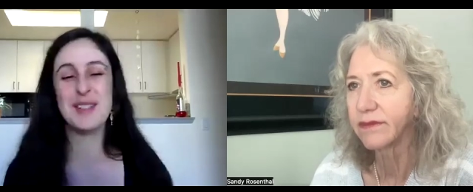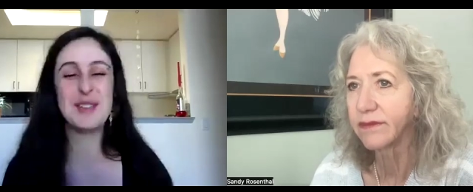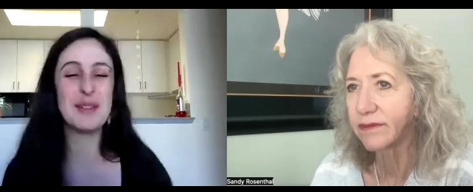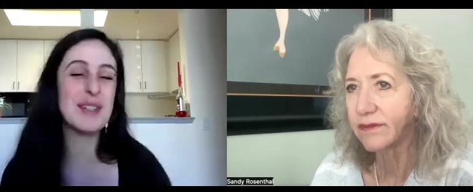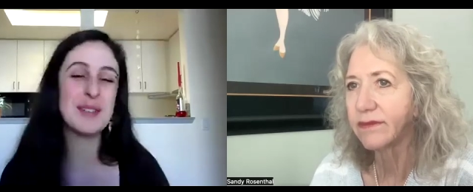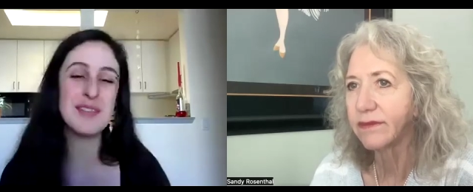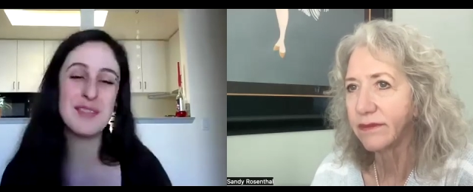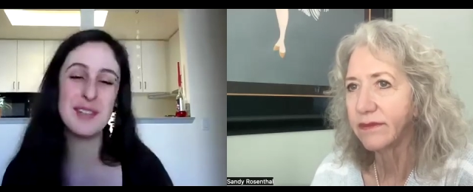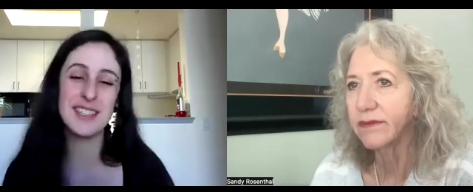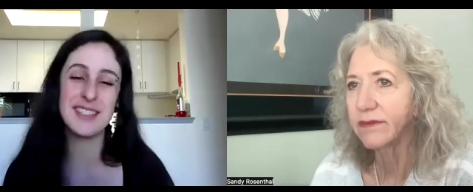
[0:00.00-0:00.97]
Speaker 1: in
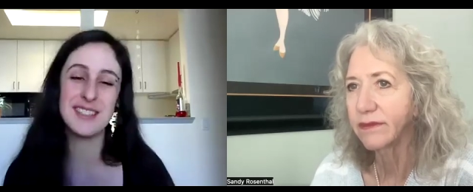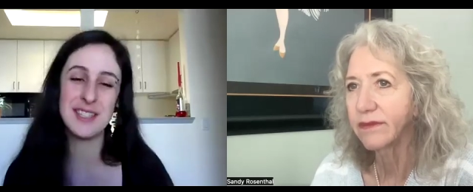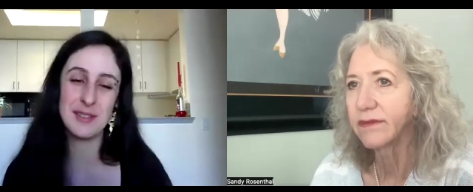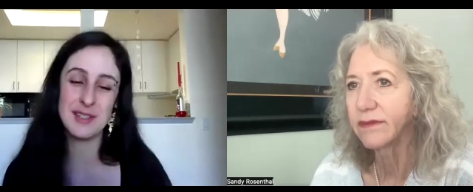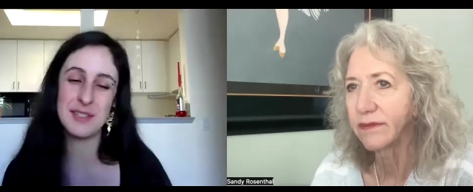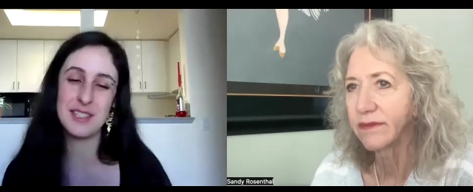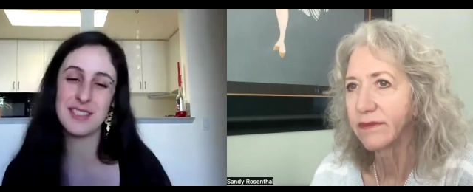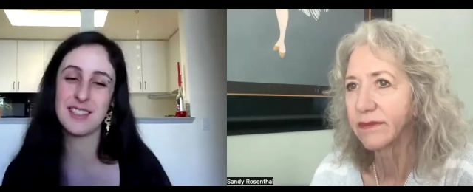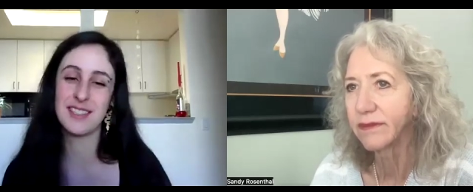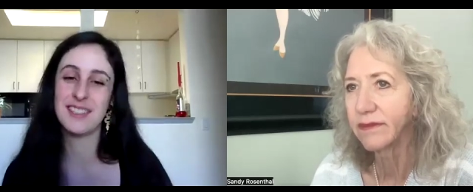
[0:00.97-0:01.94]
2024, continuing the work.
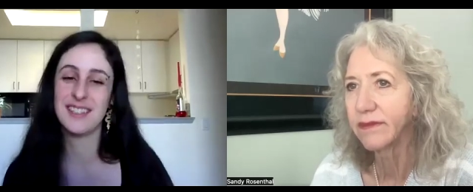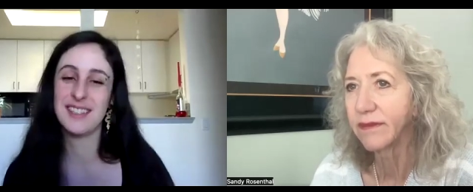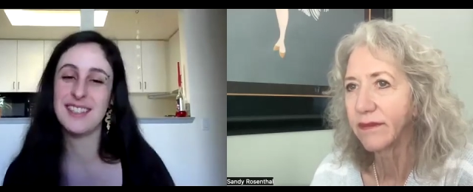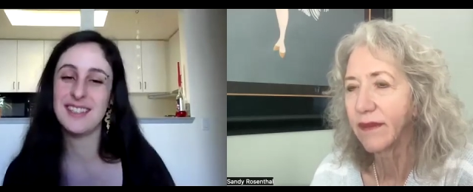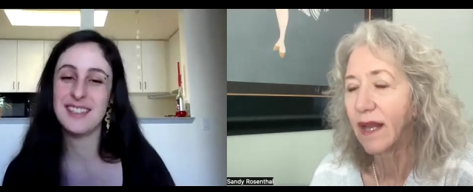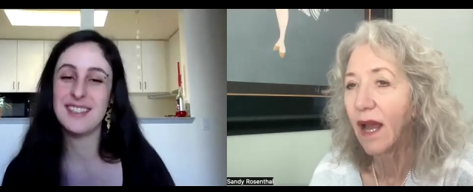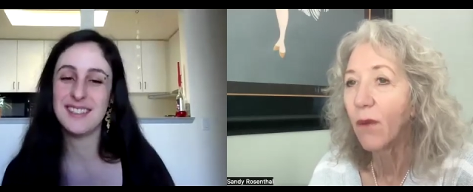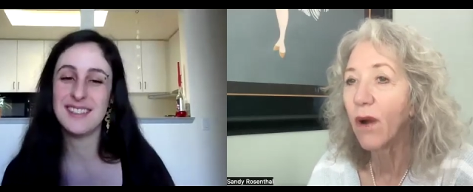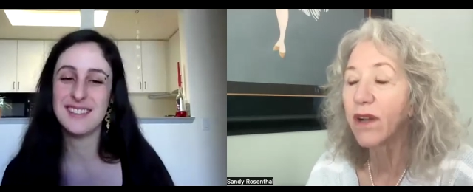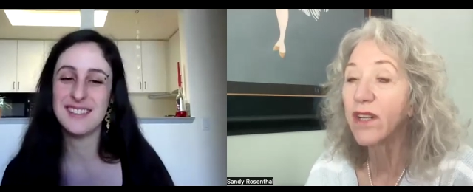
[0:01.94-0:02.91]

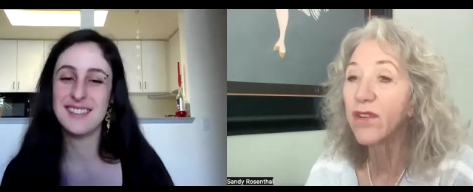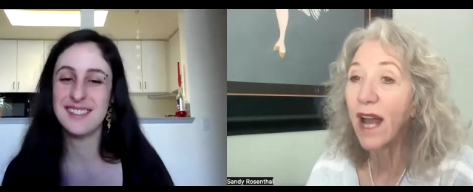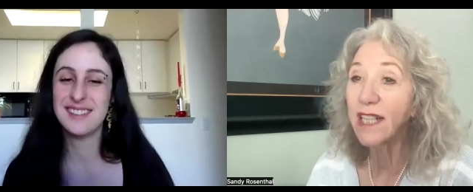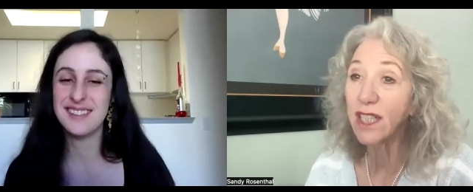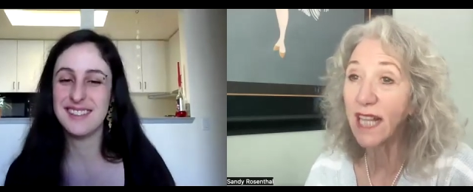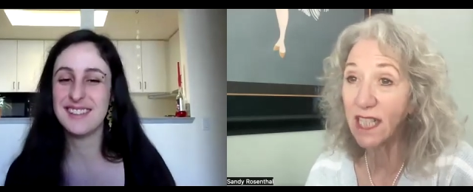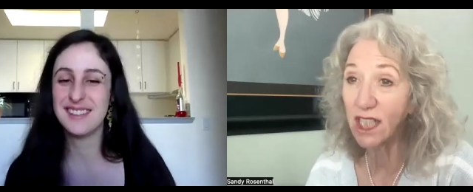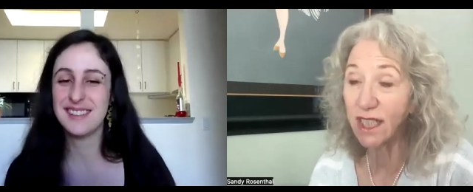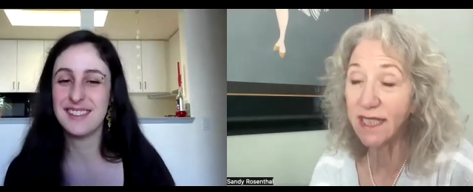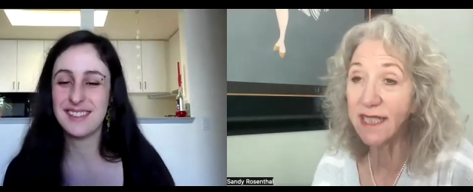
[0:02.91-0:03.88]
Speaker 2: Well,
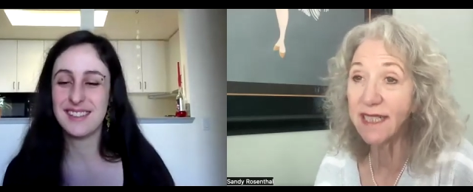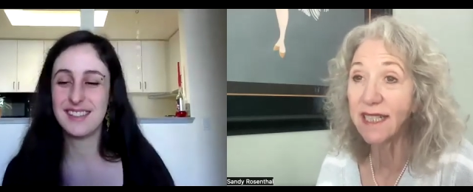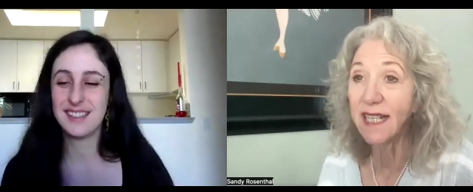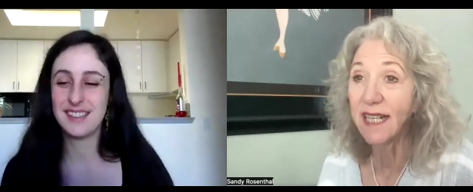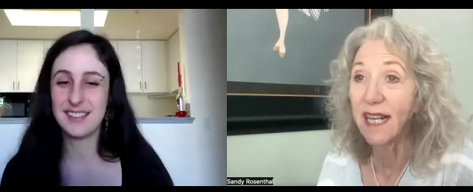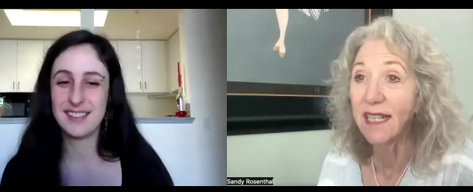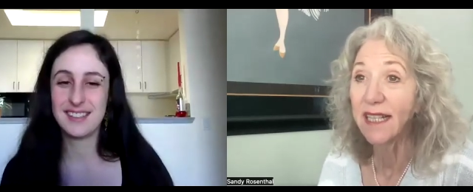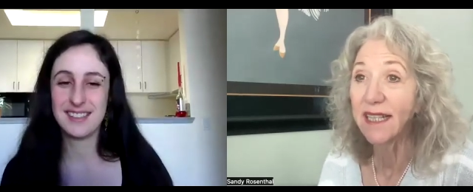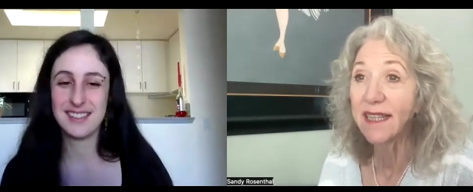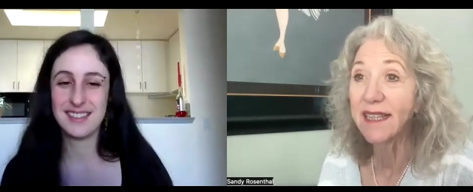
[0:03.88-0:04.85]
congratulations.
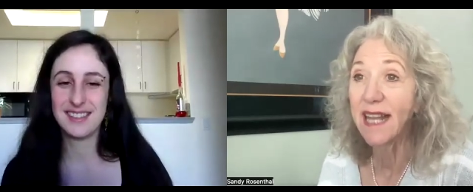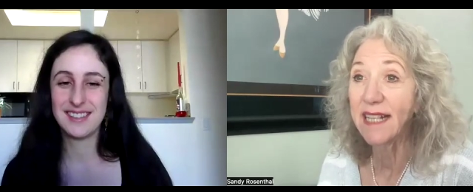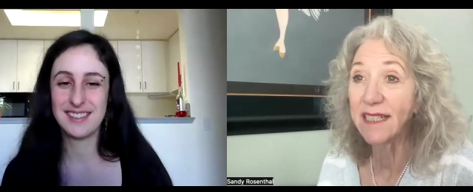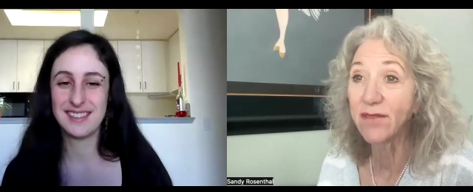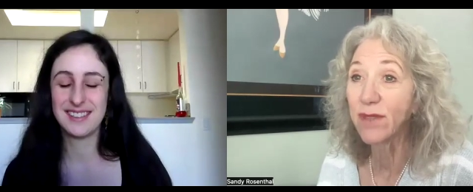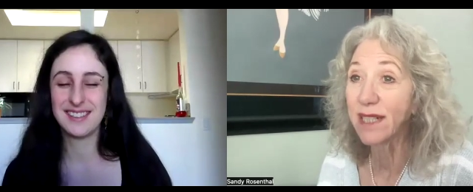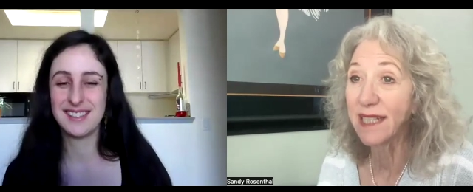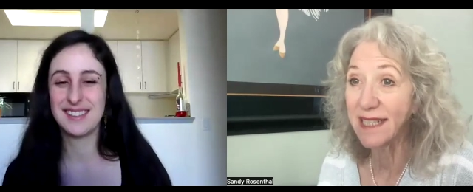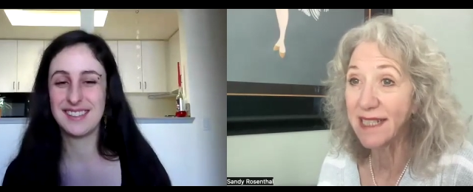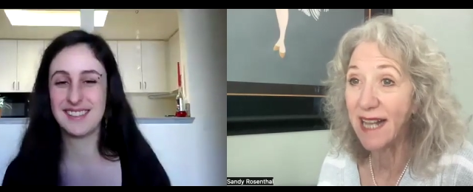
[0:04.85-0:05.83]
That's really
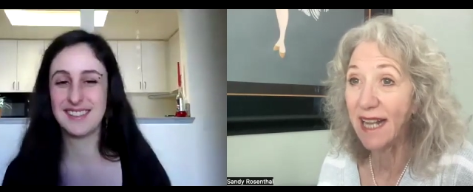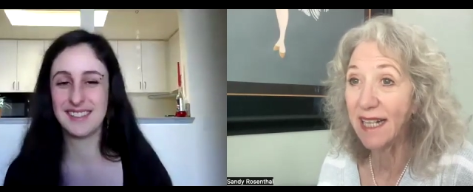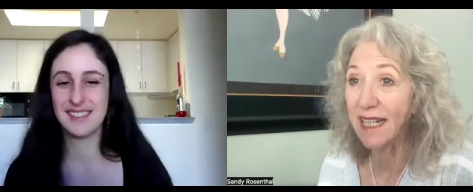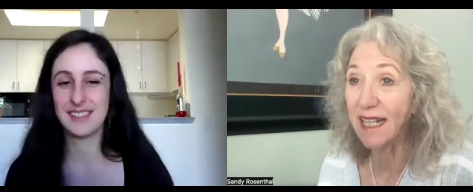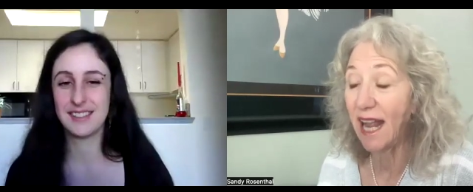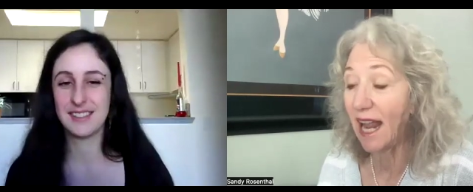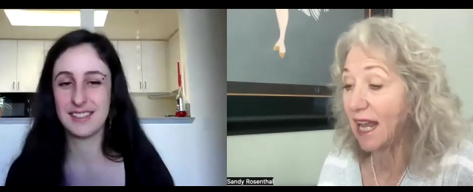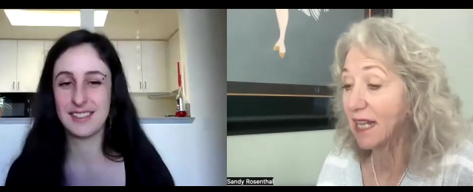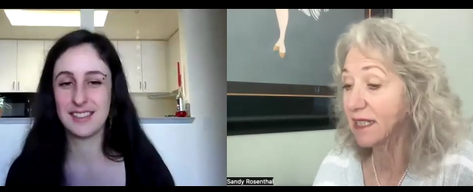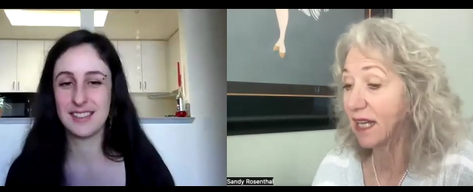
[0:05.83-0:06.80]
exciting.
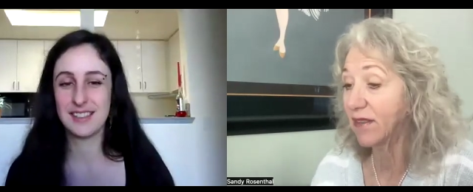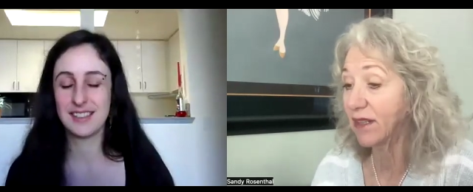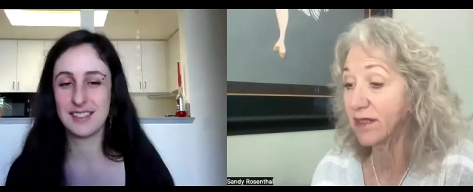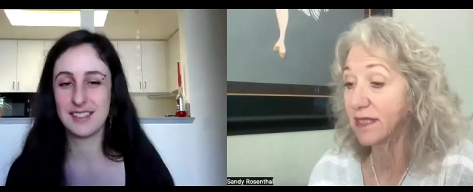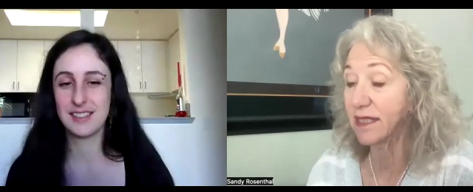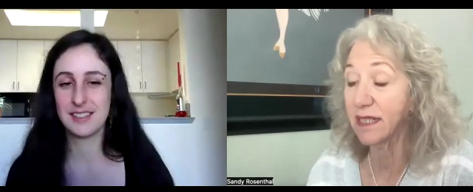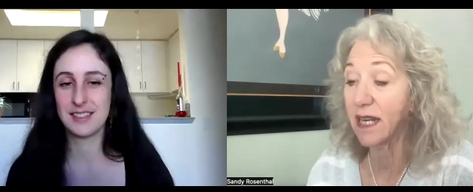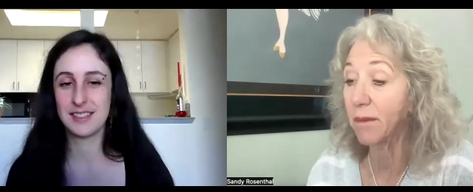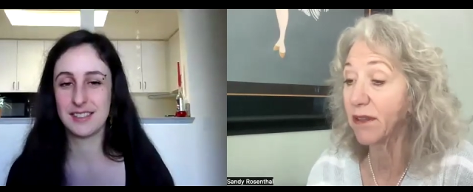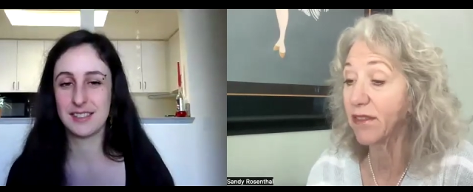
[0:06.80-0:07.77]
And uh, there's, there's a
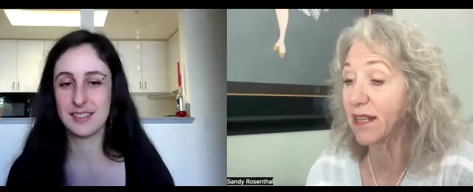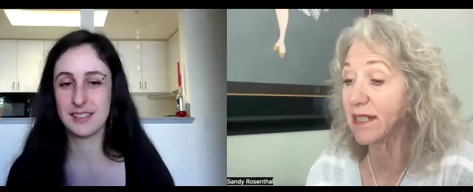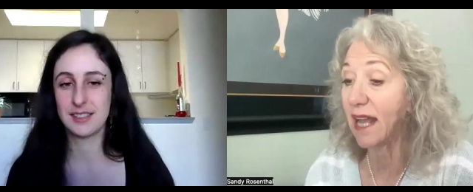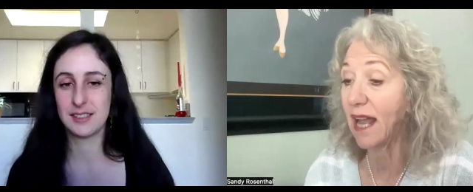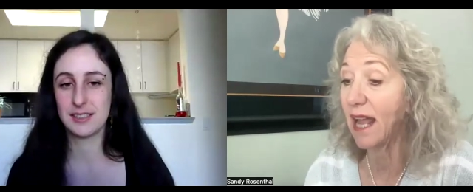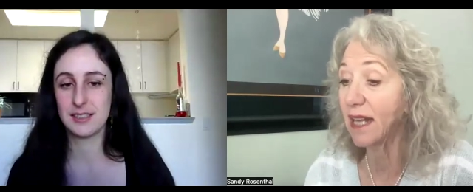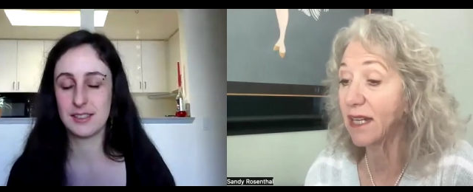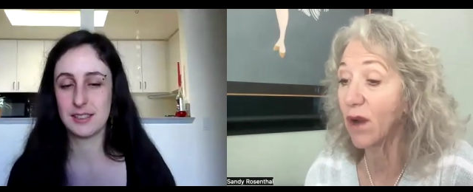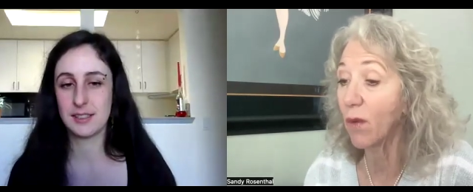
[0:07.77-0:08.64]
couple of things I had